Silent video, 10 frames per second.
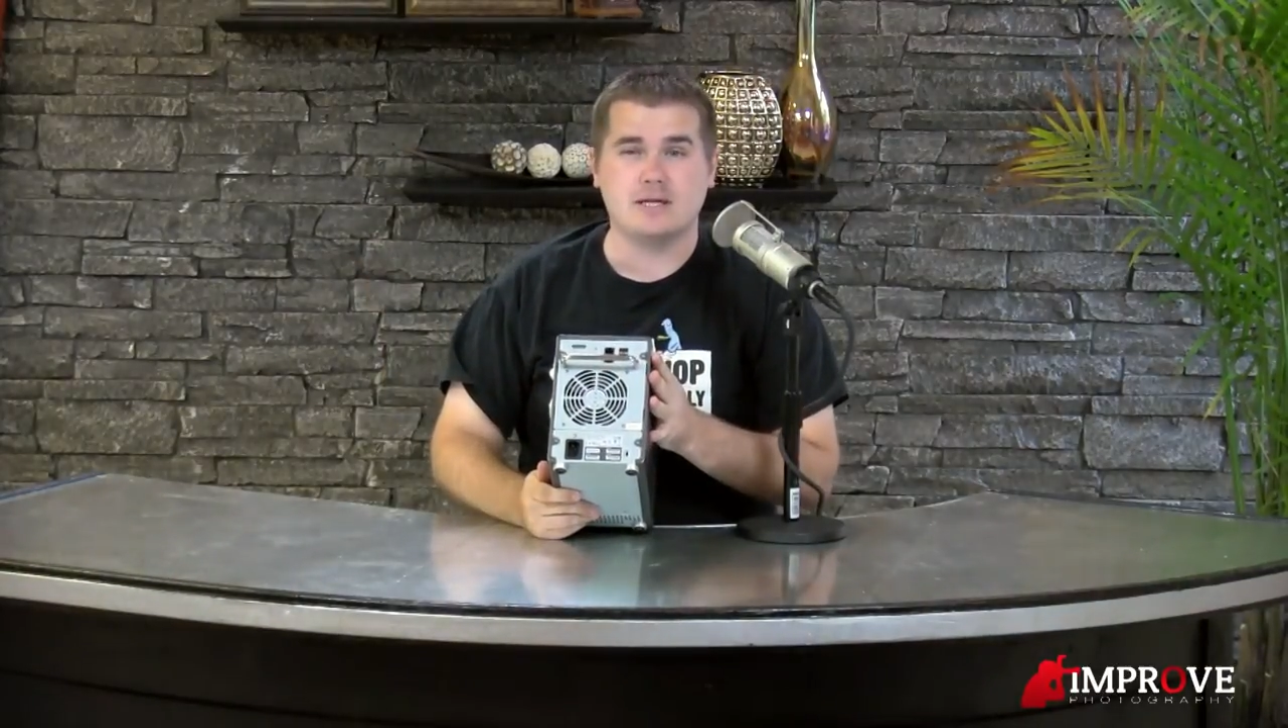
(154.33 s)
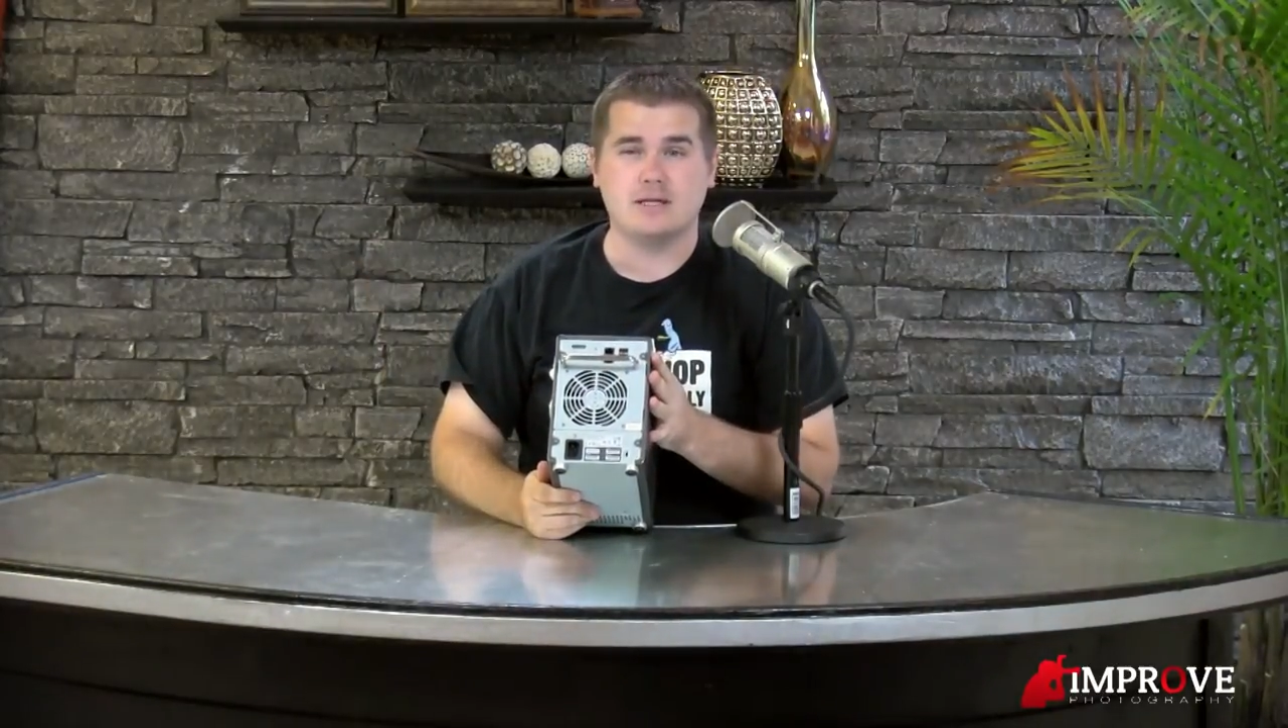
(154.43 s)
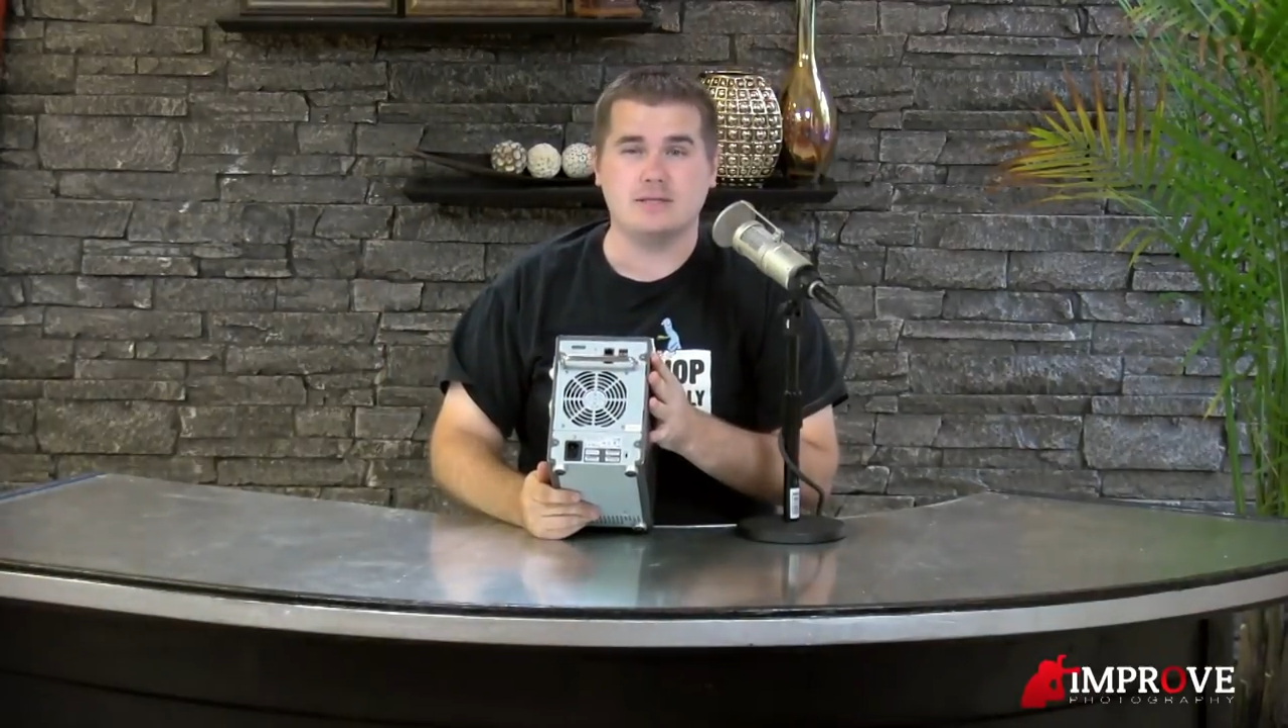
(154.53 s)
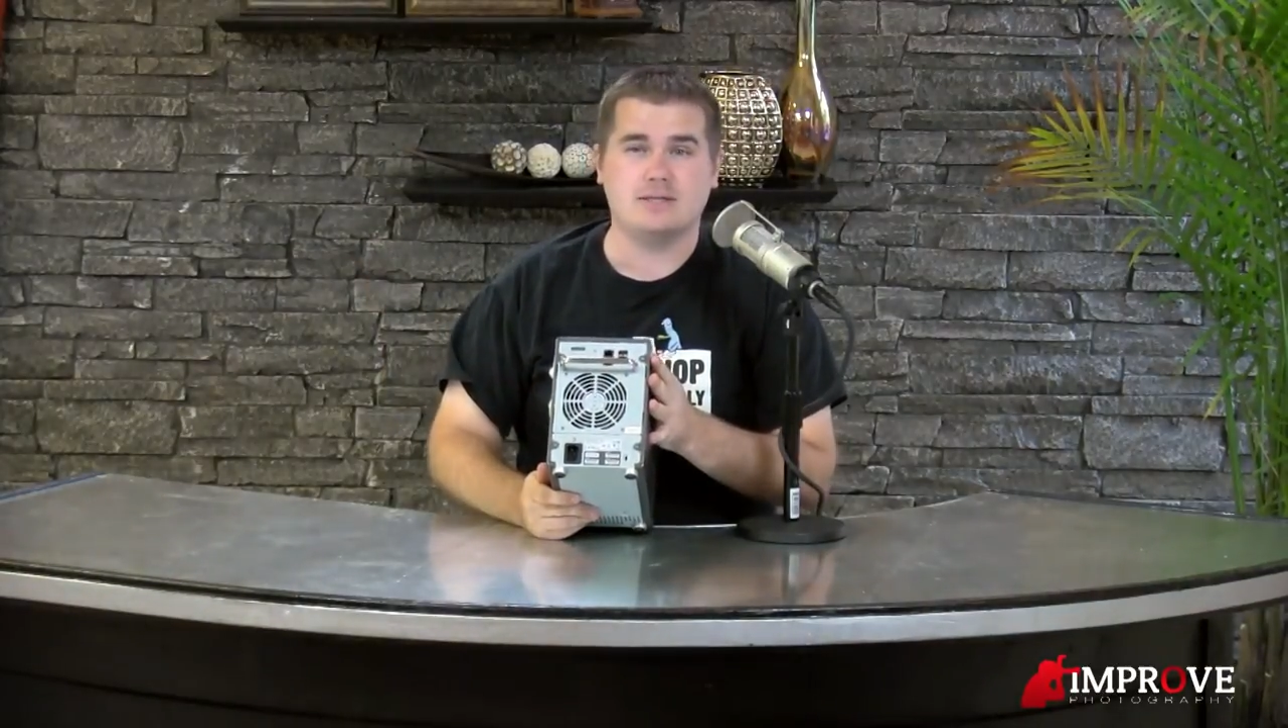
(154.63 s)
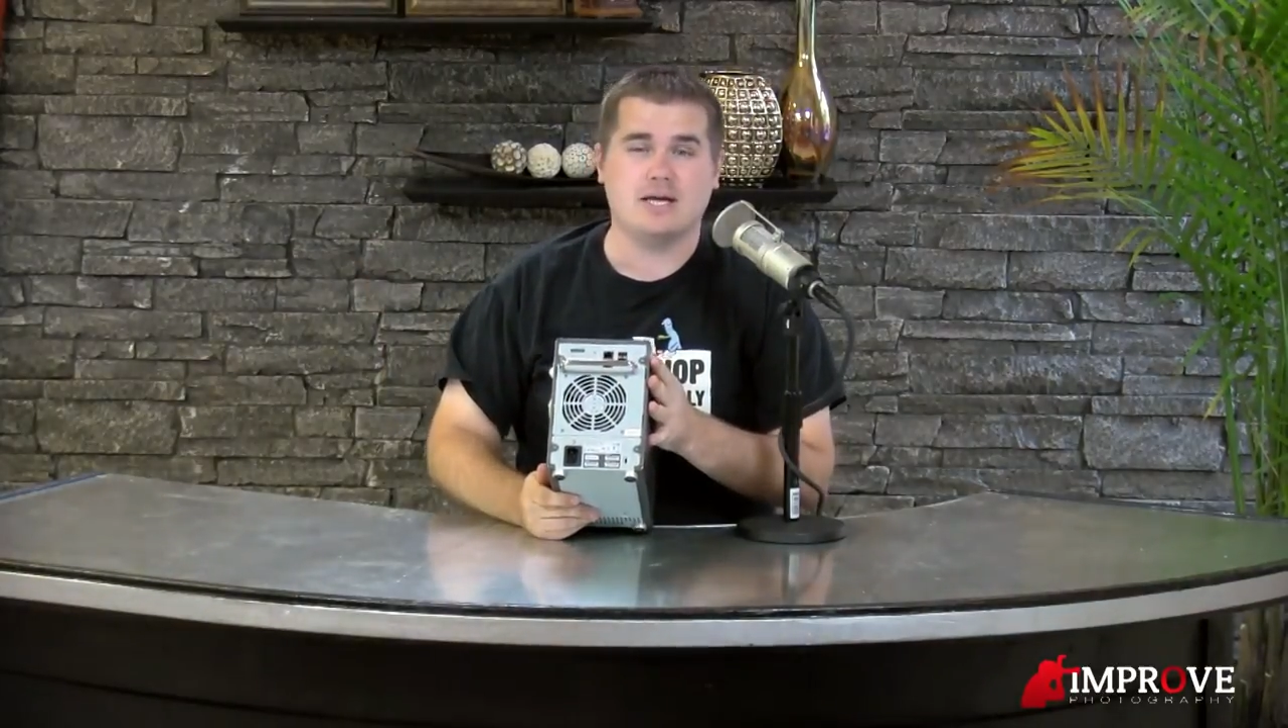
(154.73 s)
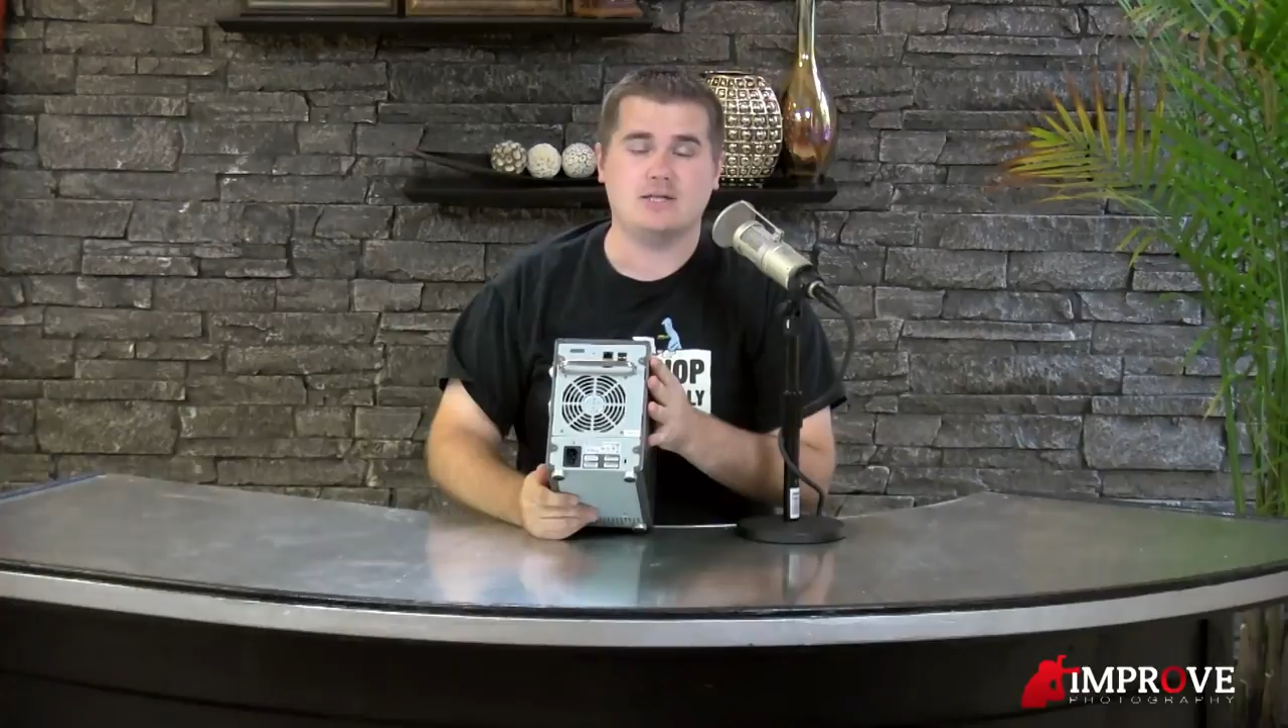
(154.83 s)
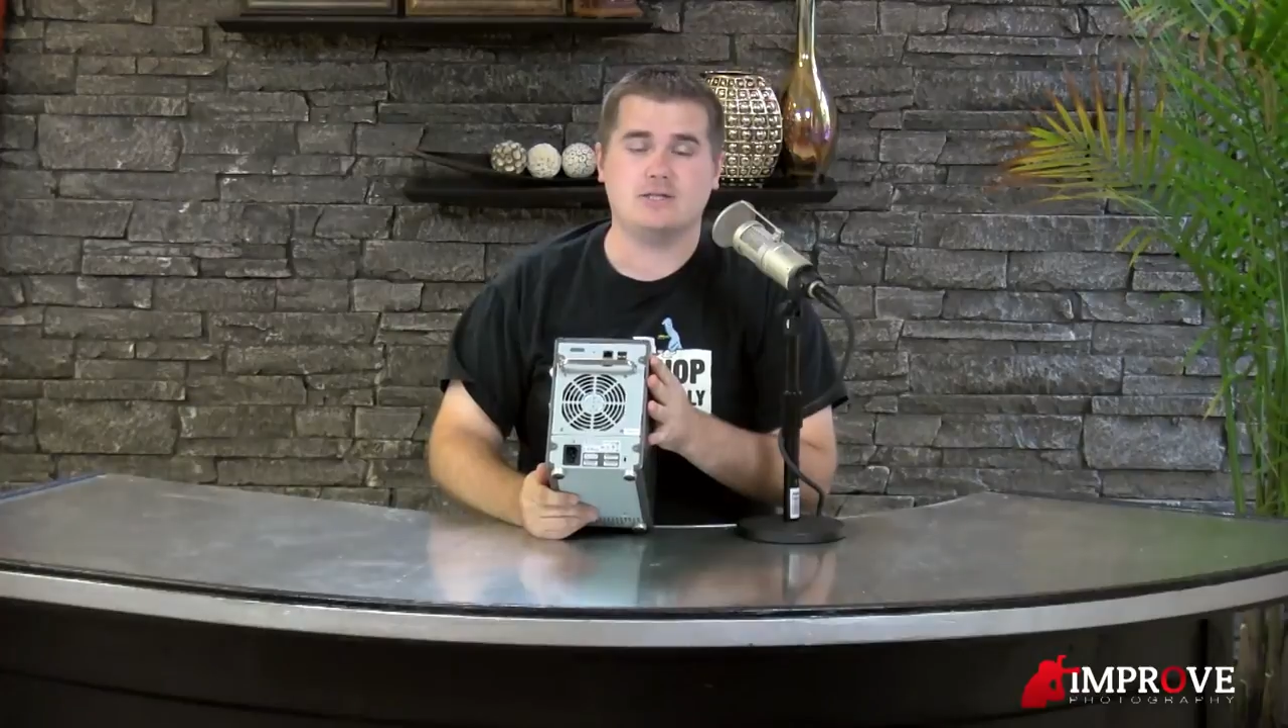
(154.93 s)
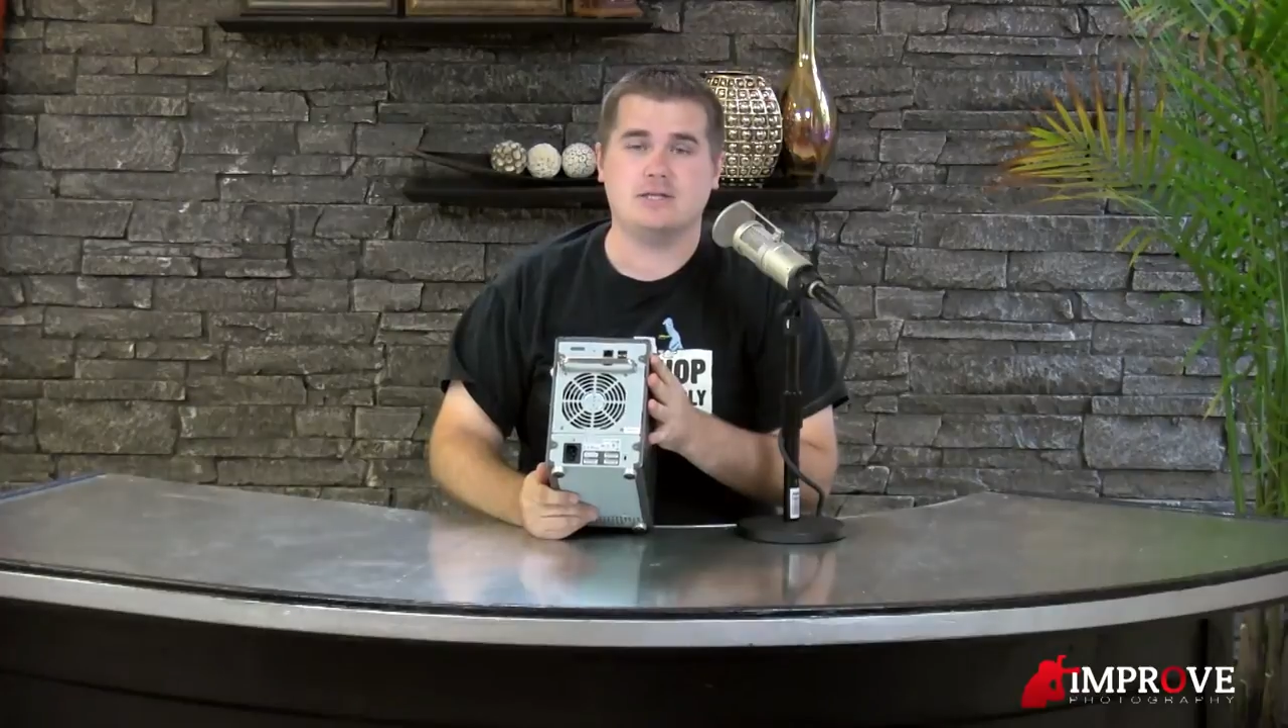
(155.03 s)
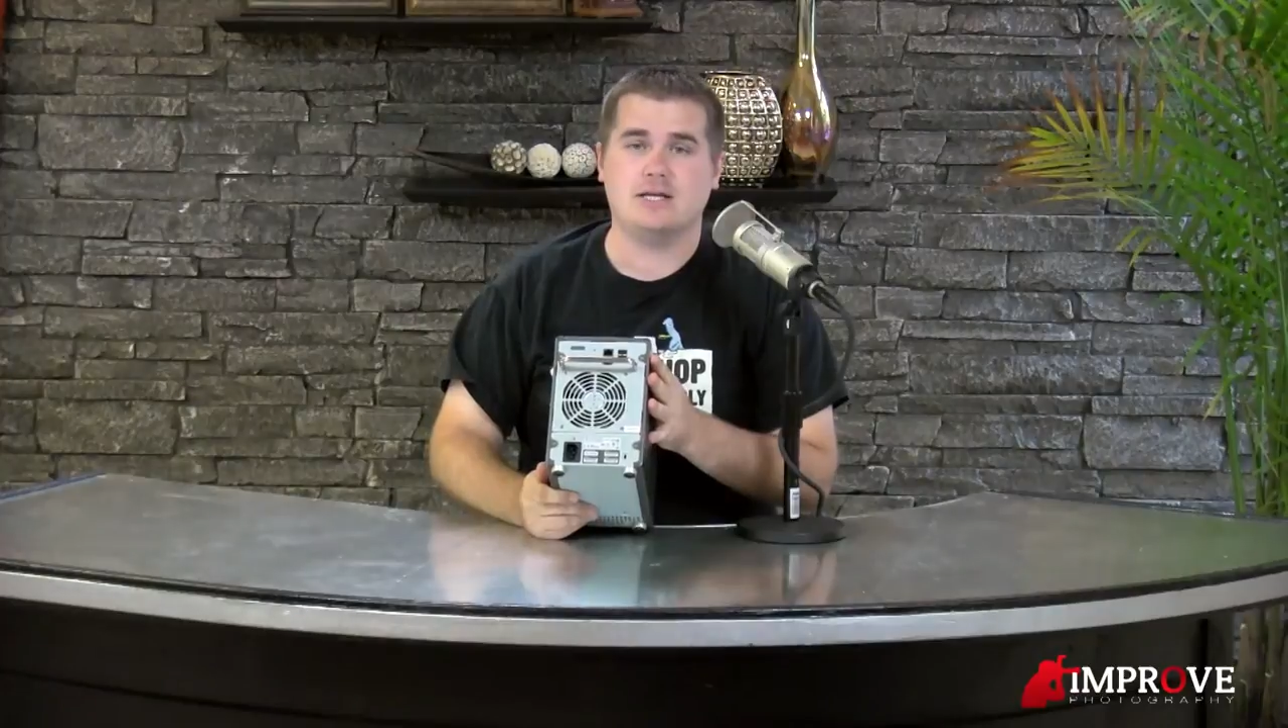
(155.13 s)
going to attach to